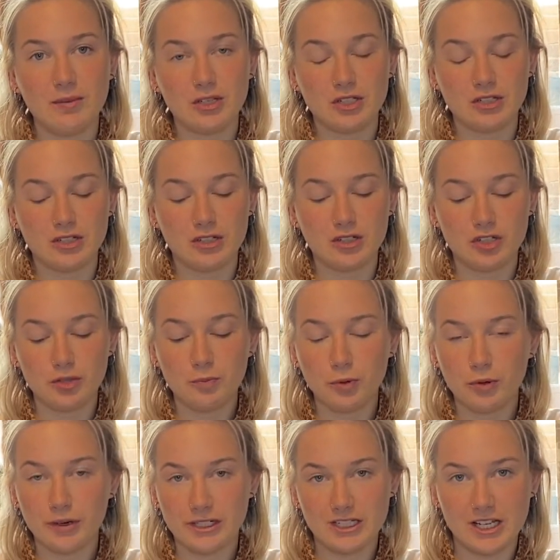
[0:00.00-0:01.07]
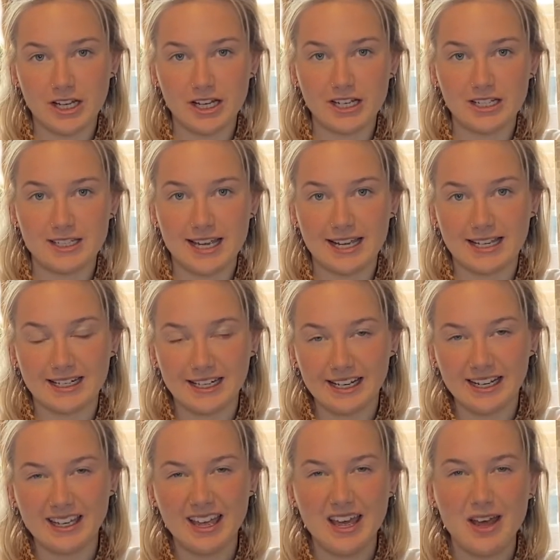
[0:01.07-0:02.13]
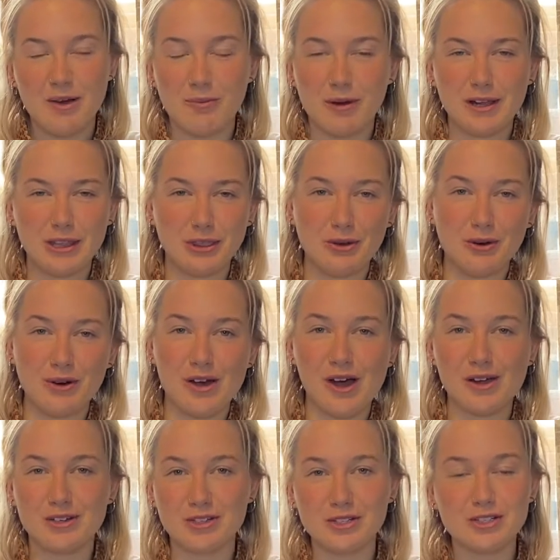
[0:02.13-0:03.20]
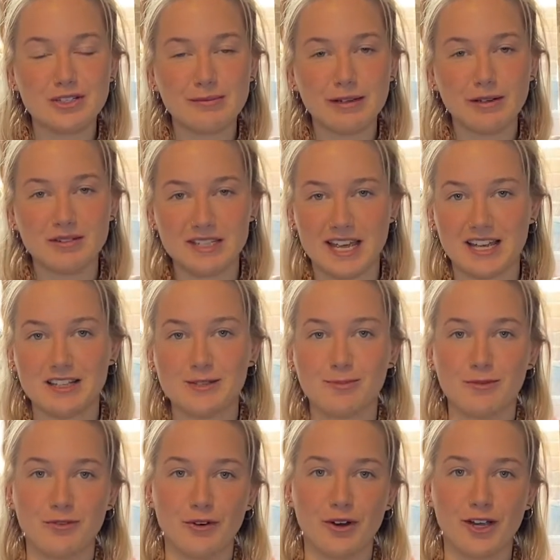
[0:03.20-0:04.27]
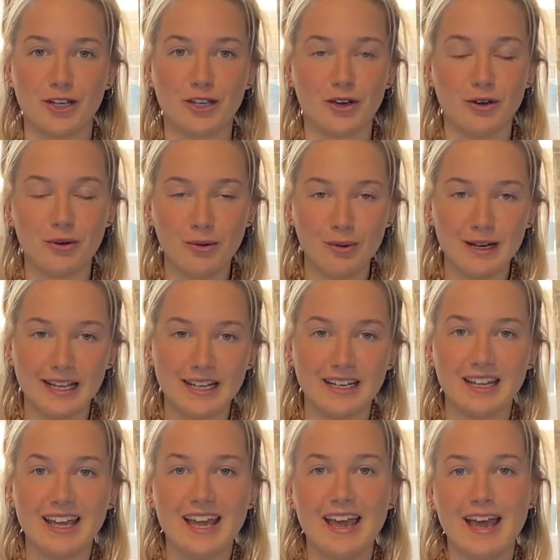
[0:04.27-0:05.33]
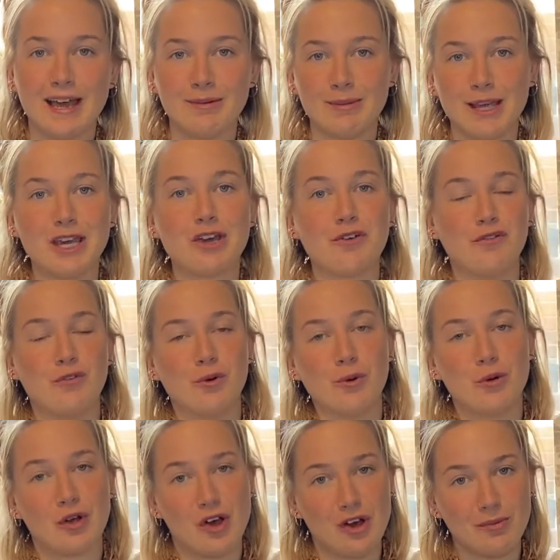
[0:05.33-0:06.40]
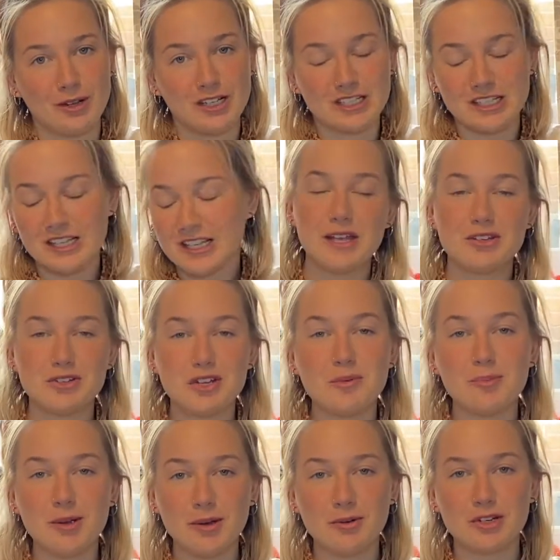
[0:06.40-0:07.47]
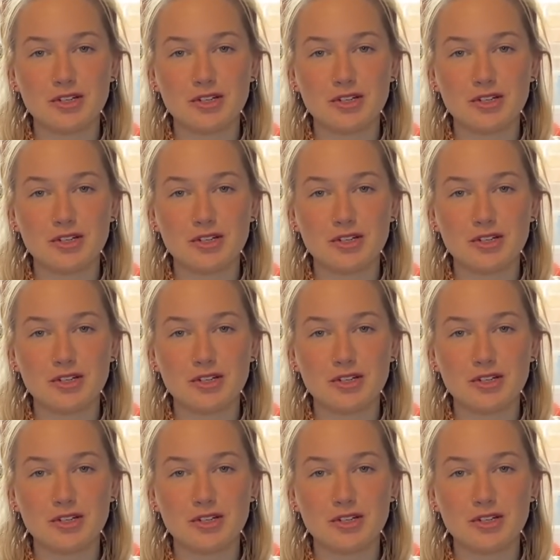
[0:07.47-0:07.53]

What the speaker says: the Shibori dye technique, but I thought I'd do some little tests before I go all in and make a full garment. You pre-wash your